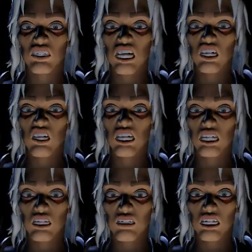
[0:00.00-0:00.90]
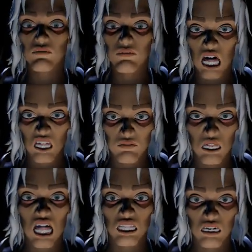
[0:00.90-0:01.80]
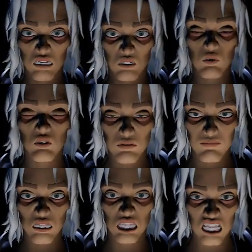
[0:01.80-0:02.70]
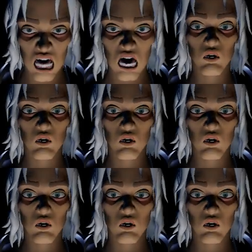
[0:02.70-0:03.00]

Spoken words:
danger here. It barks madly. Do something now.